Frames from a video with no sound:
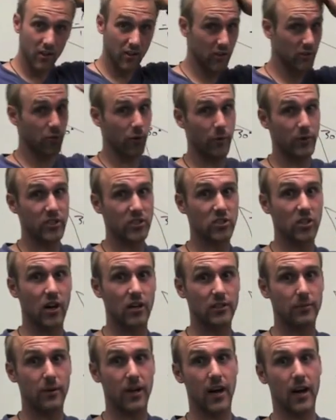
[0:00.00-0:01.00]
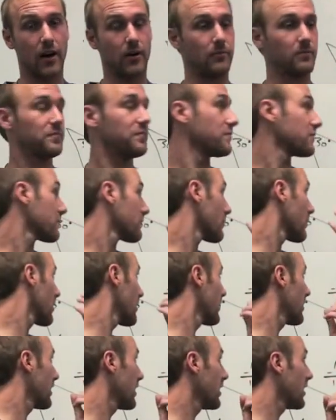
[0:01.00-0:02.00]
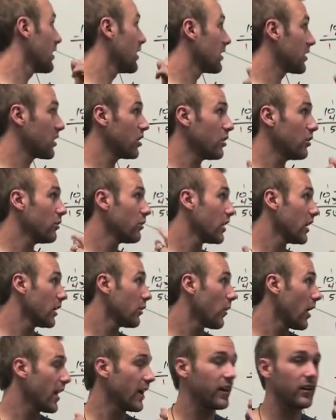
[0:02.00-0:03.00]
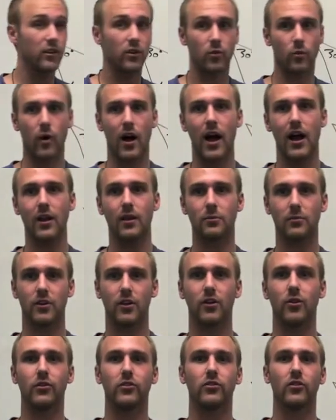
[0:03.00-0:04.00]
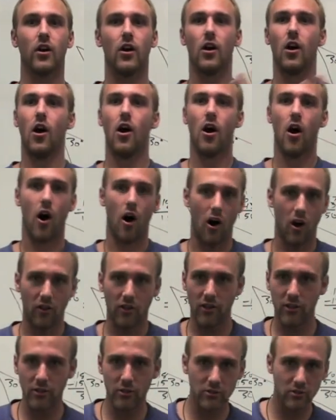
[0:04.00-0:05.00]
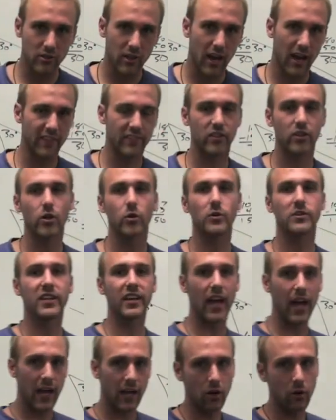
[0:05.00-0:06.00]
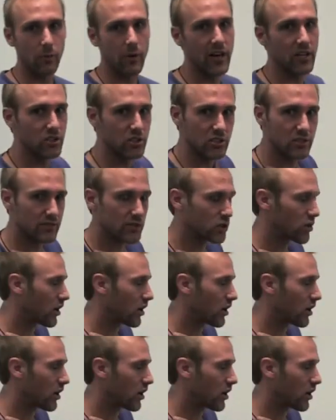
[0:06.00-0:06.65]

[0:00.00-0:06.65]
That's what we just talked about. The acute, equiangular, right, and obtuse, all those have to do with the angle measures of a